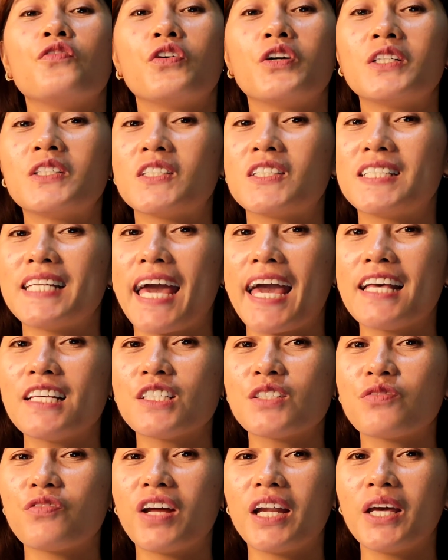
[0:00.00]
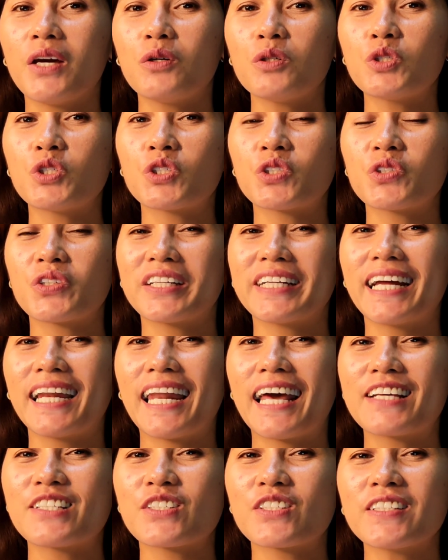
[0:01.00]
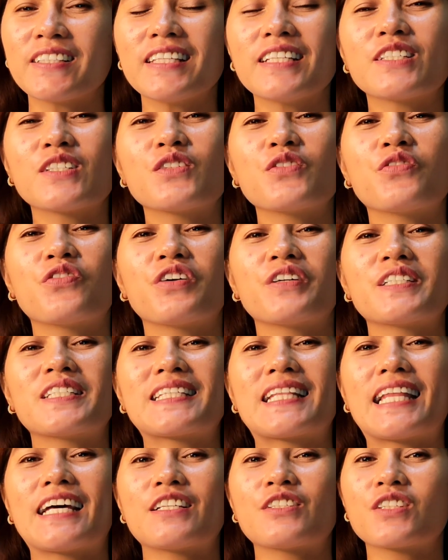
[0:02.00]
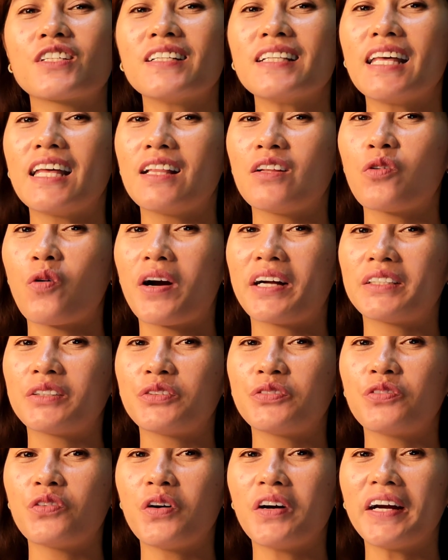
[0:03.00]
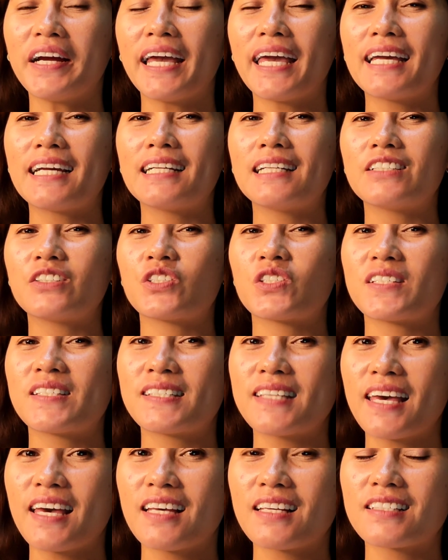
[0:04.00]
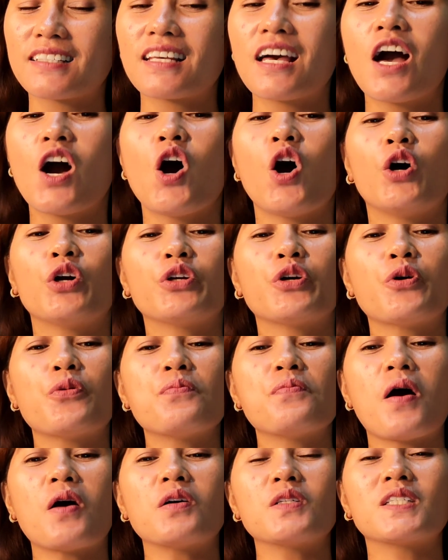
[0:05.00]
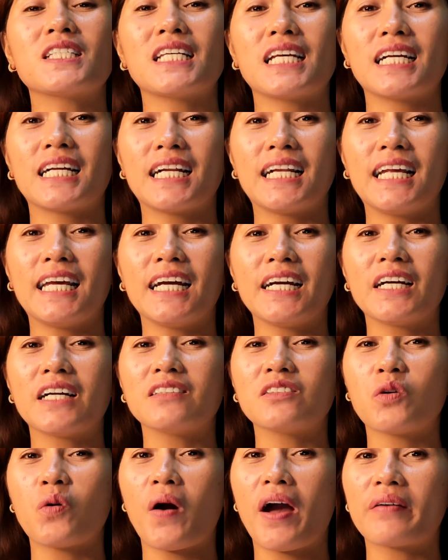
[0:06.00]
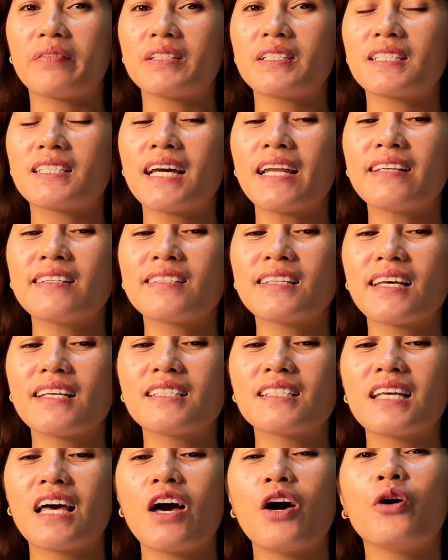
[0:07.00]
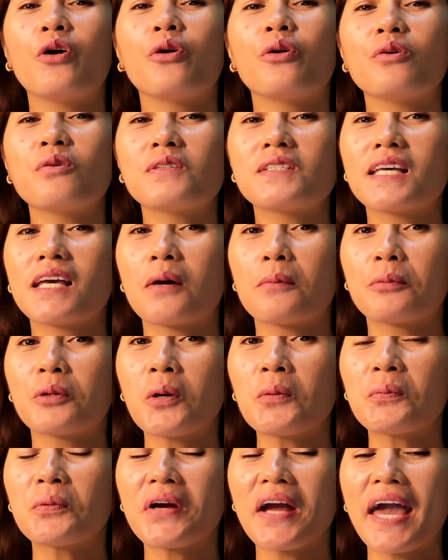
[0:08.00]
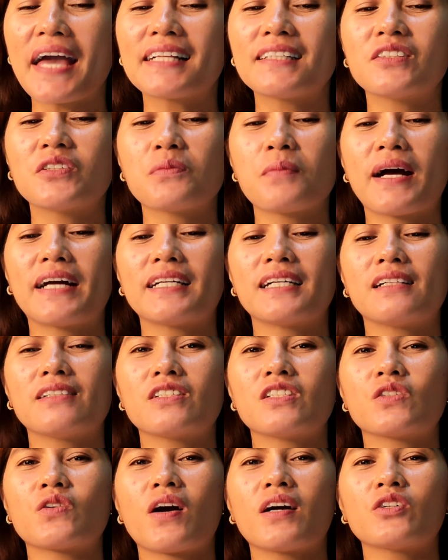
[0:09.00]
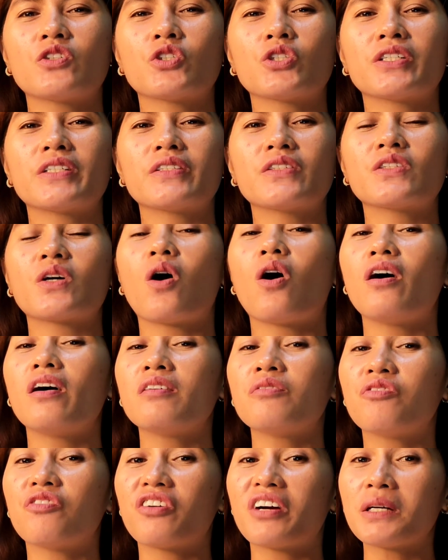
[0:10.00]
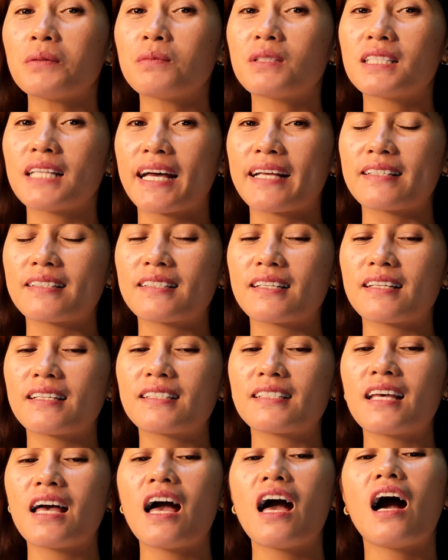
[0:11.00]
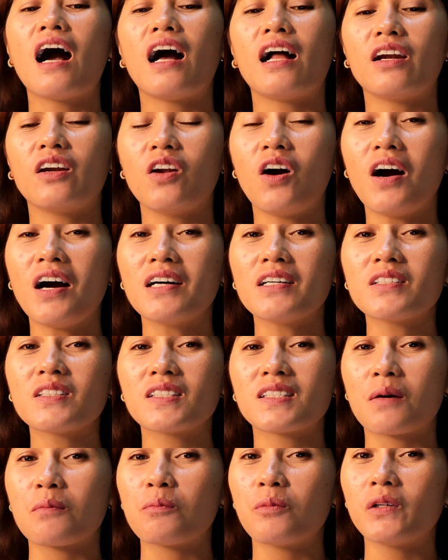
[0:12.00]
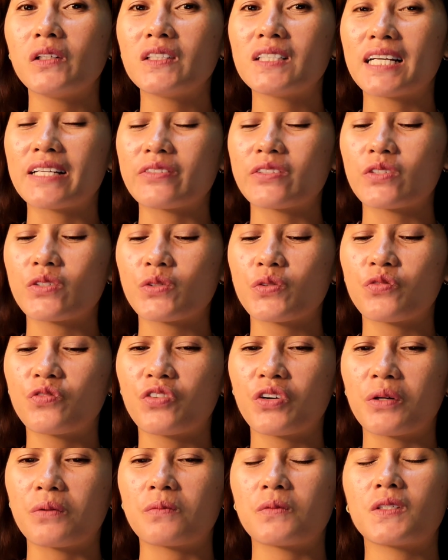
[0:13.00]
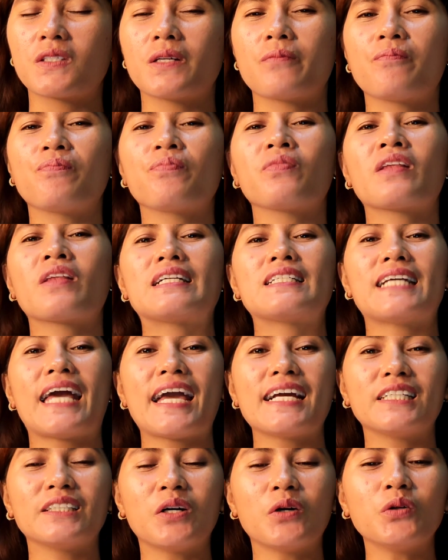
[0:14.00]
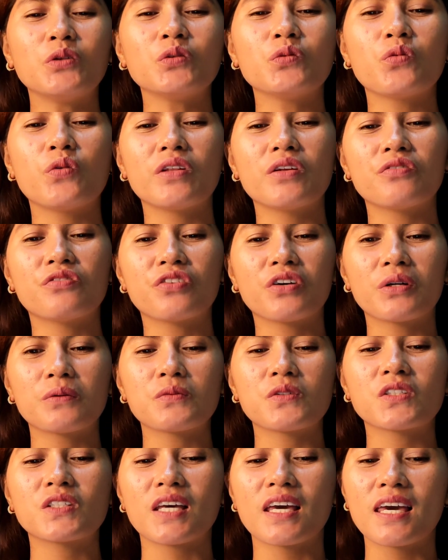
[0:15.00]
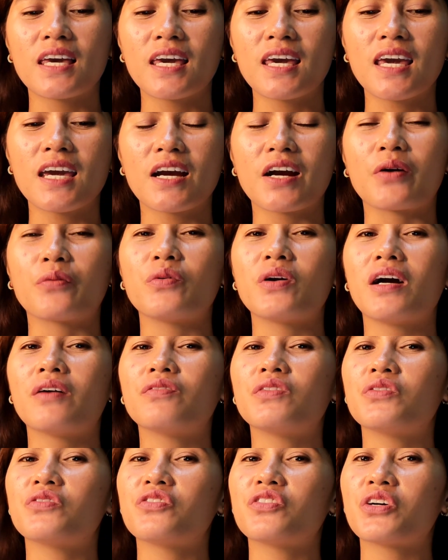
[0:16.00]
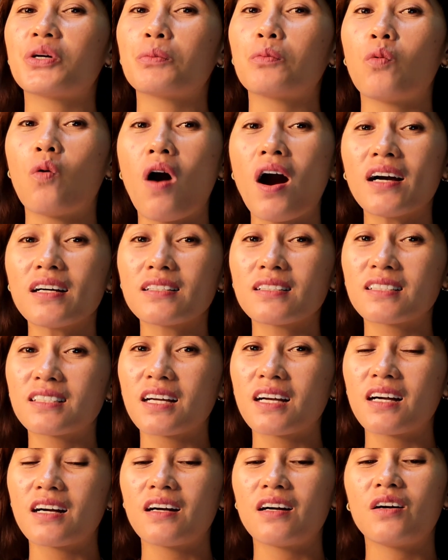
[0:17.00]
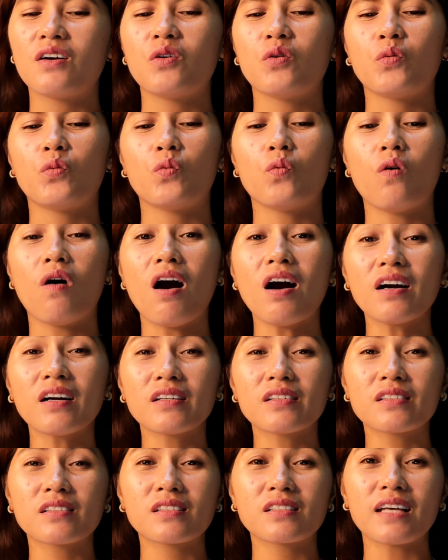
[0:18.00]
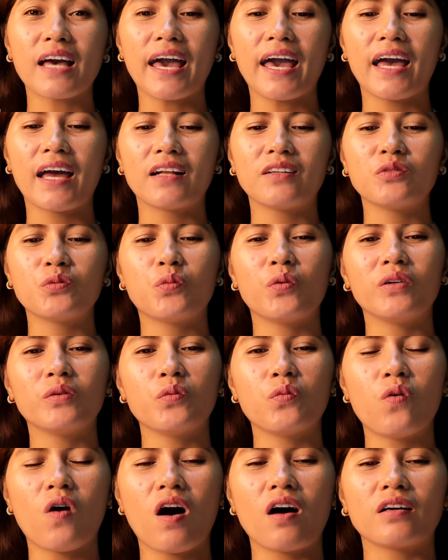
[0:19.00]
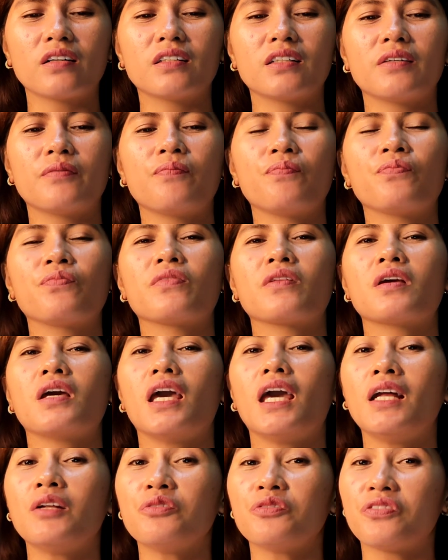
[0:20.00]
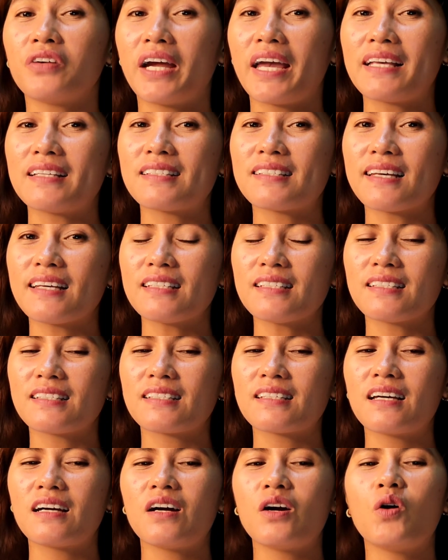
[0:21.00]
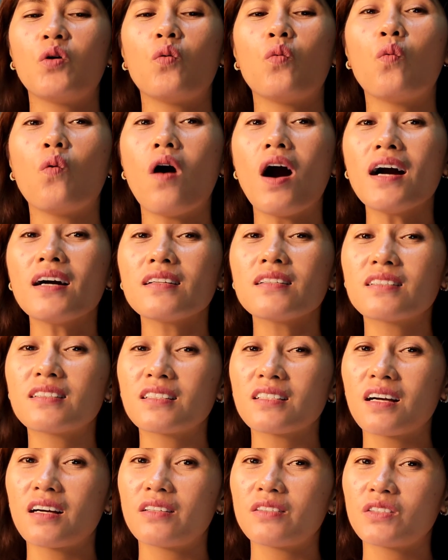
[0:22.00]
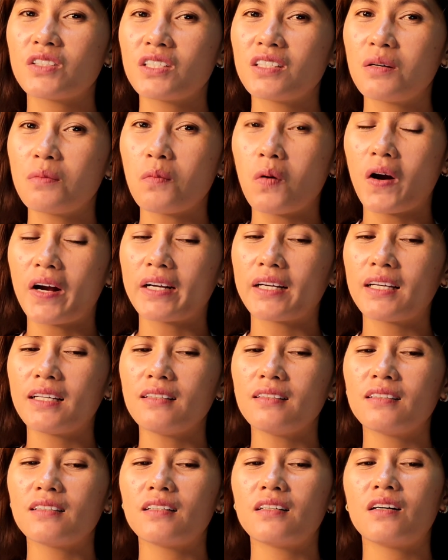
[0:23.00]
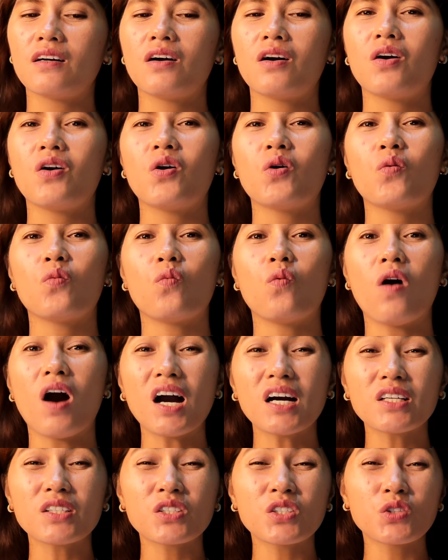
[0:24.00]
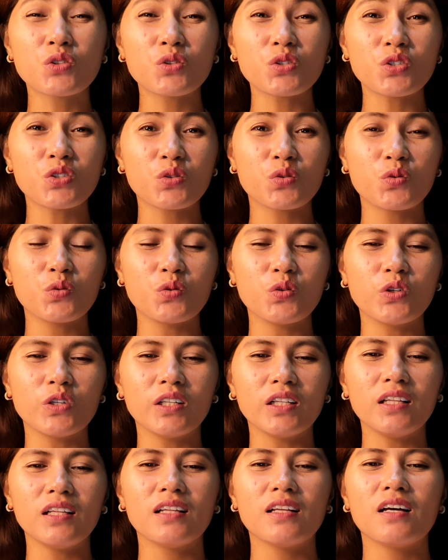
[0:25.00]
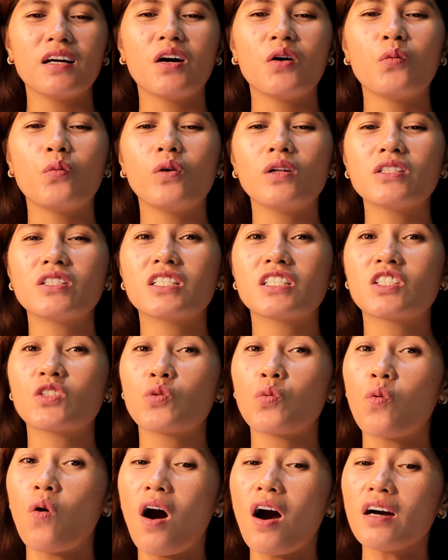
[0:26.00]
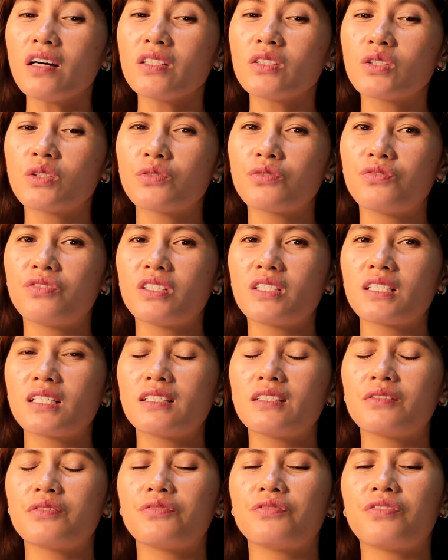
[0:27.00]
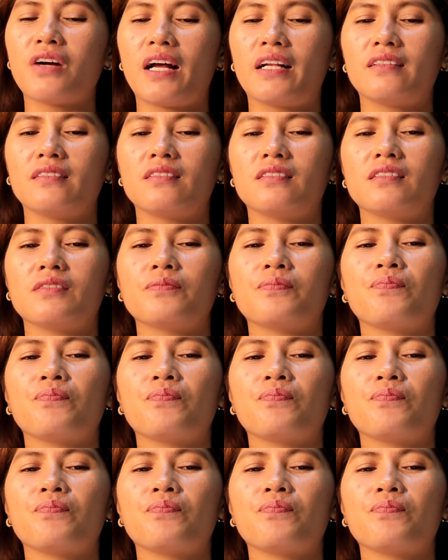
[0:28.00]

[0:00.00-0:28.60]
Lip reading: For today's video tutorial lesson is the first lesson in Quarter 4 English 6 on composing clear and coherent sentences using appropriate grammatical structures on verb tenses along simple tenses of verbs. Take note with the verbs here. We have the verb walked, walks, and will walk. In phrases, walked to the market, walks to school, will just walk to visit her friend.